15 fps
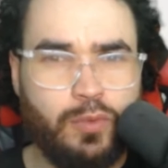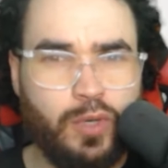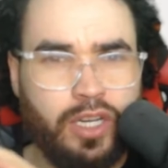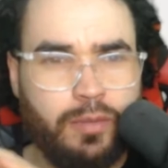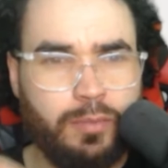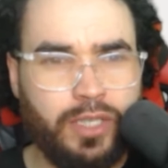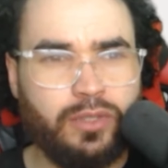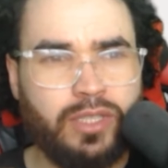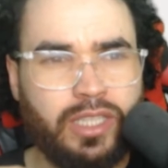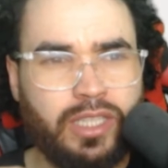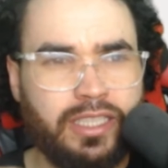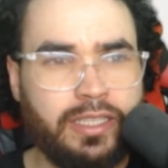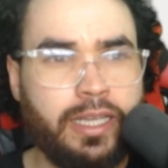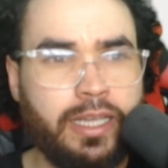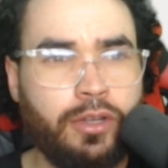we're going to be using
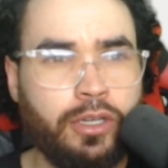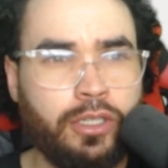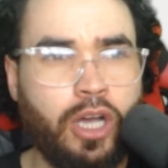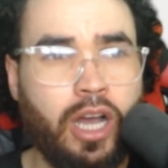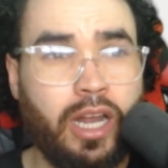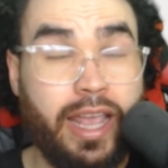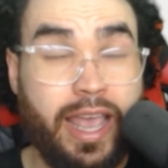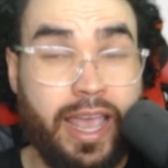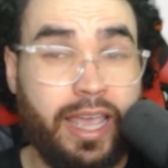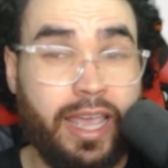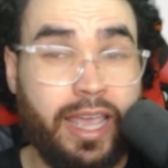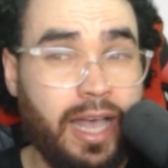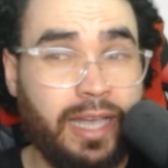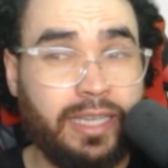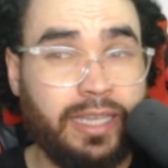
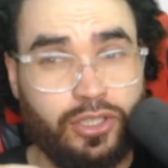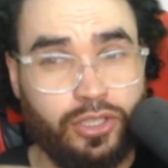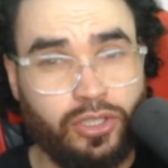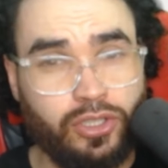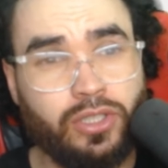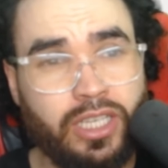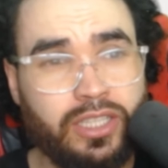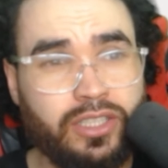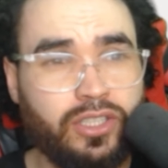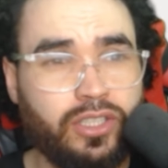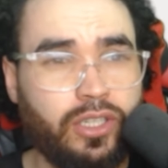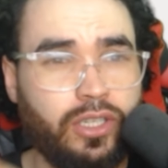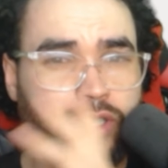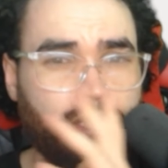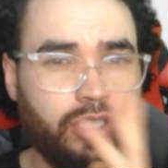together.ai to do this. So
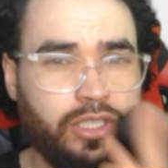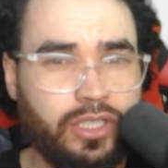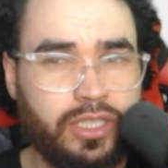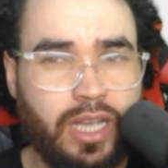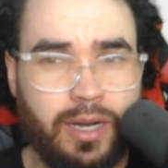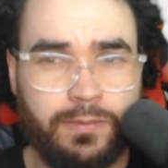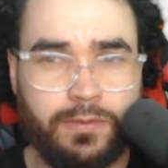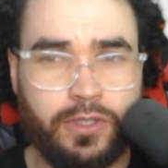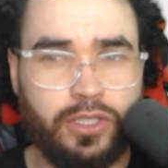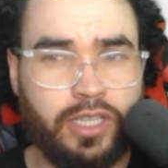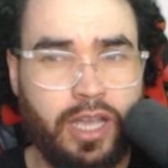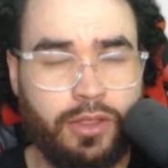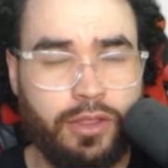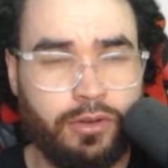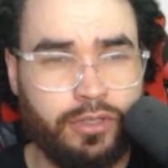you can just sign up for
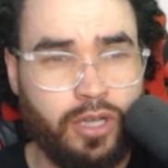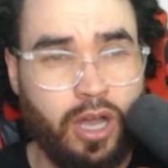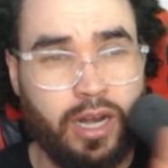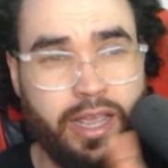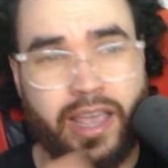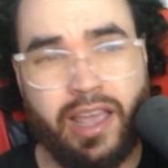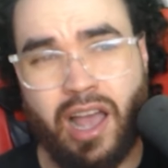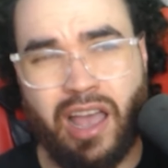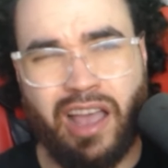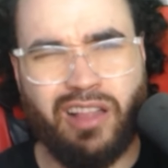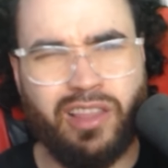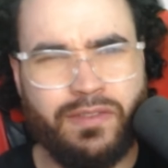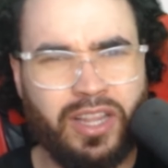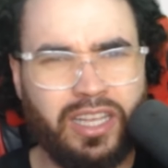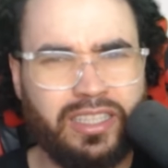together.ai. I'll
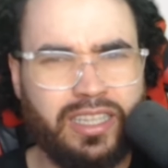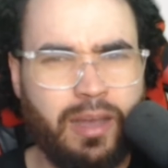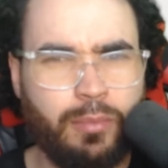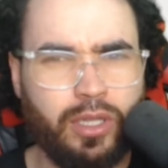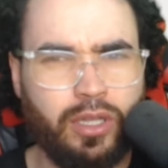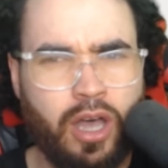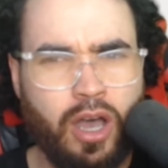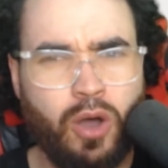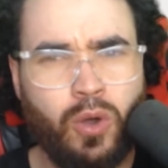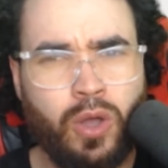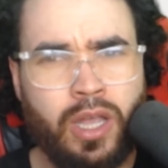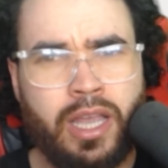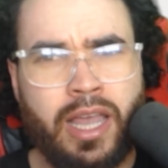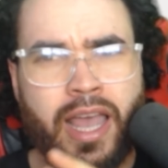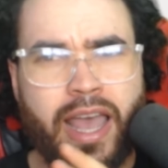leave a link down below.
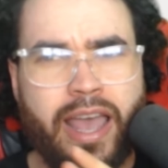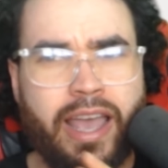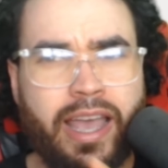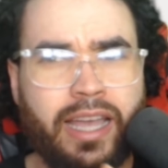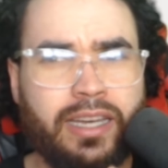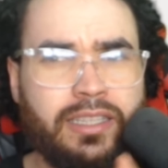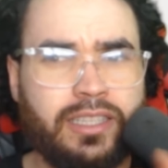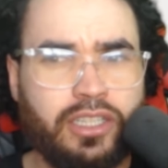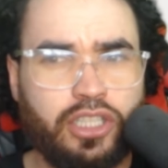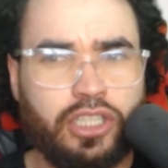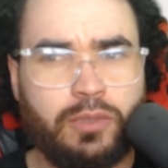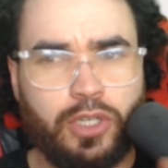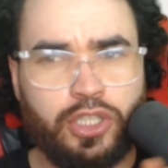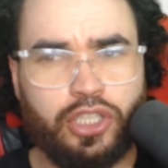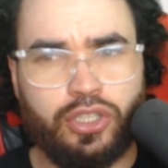And essentially,
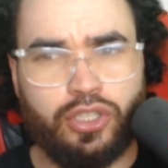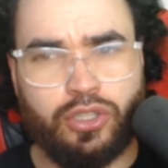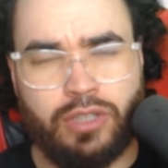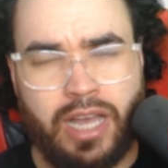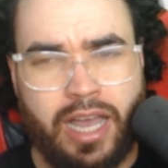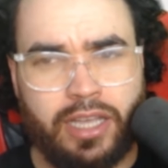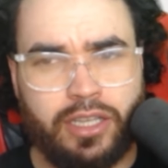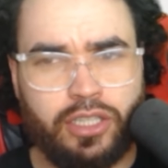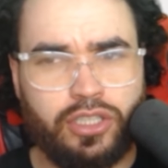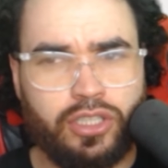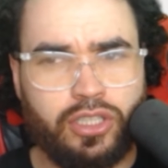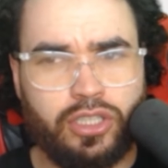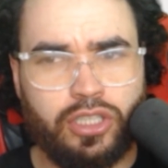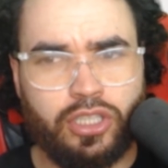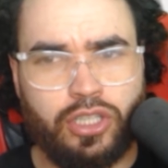once you do that, you're
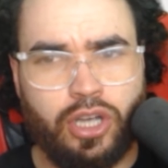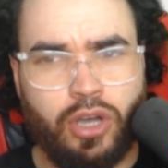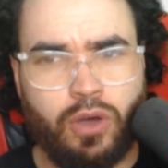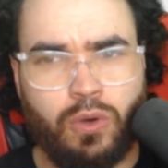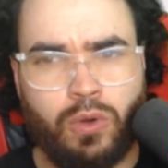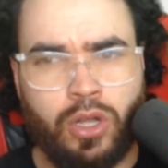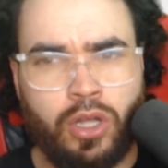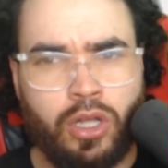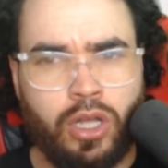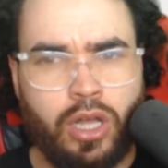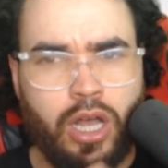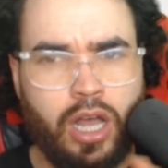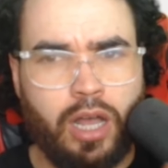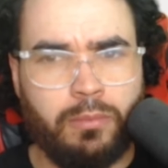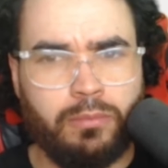just going to go
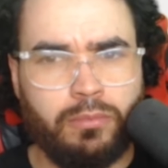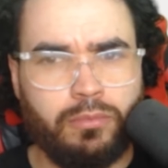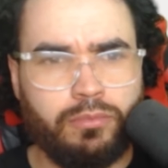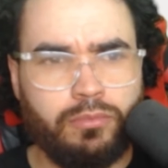um,